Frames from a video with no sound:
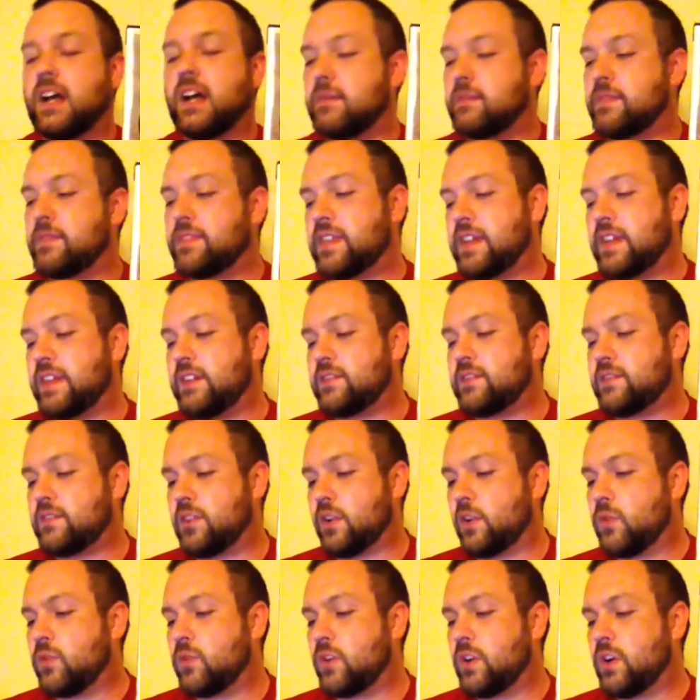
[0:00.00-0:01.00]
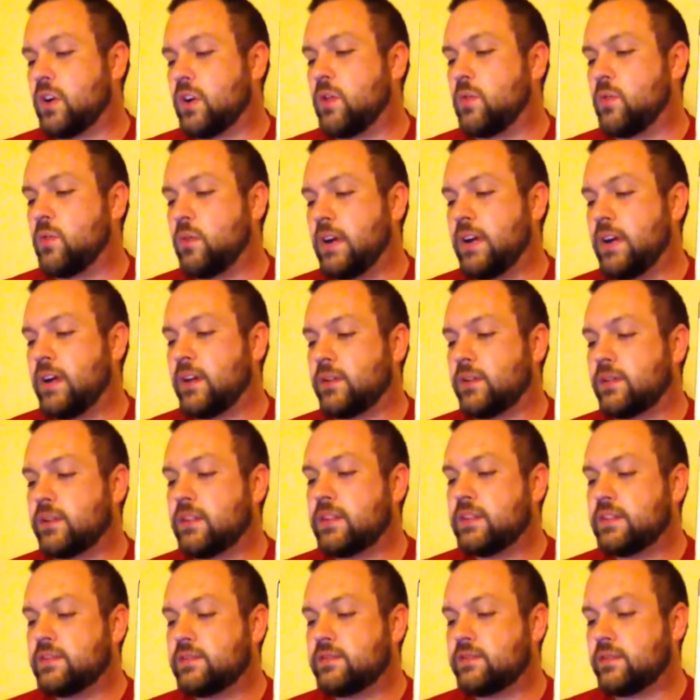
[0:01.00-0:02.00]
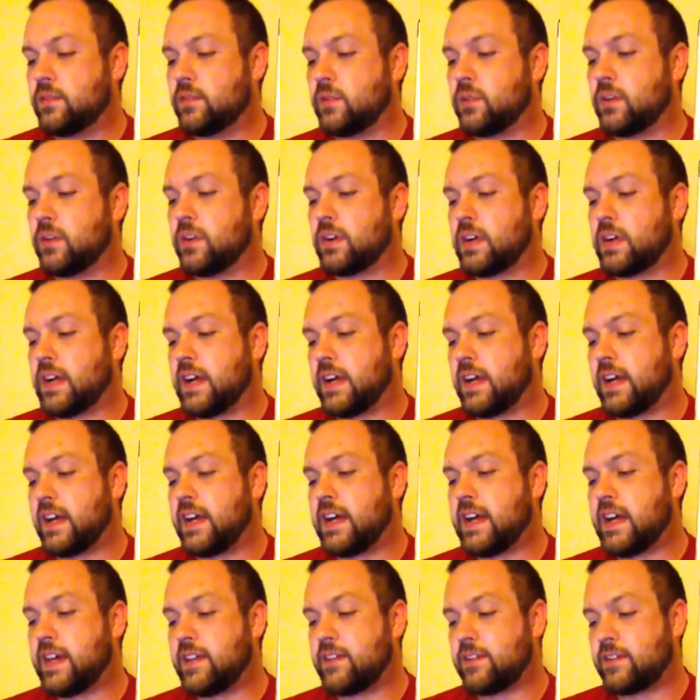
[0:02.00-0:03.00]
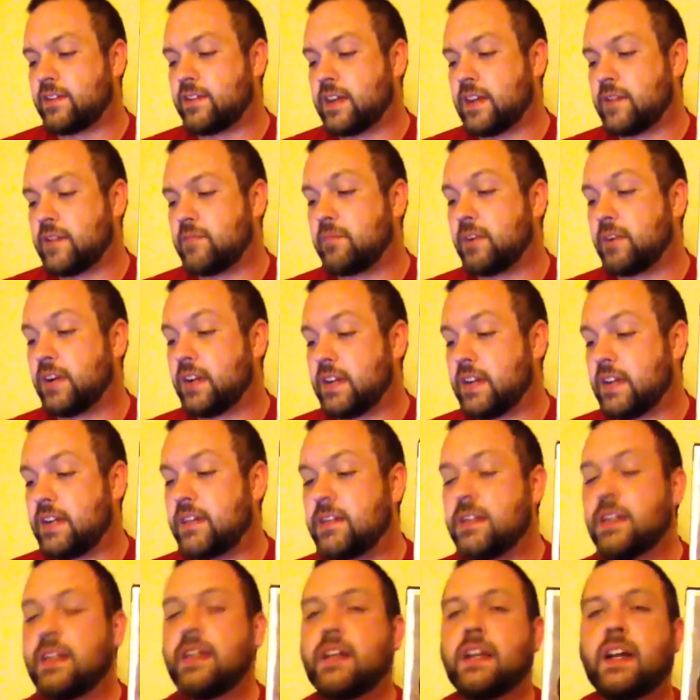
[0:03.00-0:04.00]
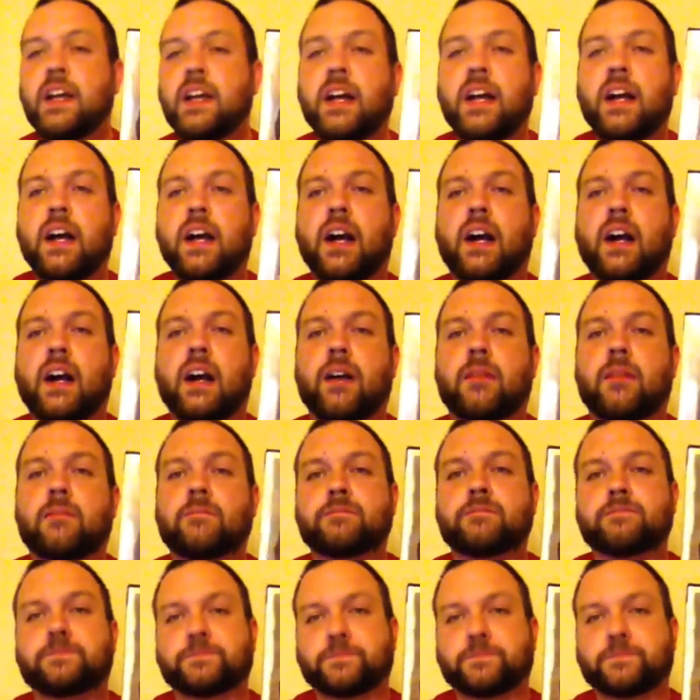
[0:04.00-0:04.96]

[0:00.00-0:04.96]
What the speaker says: things don't go well for Heather and Bunny. But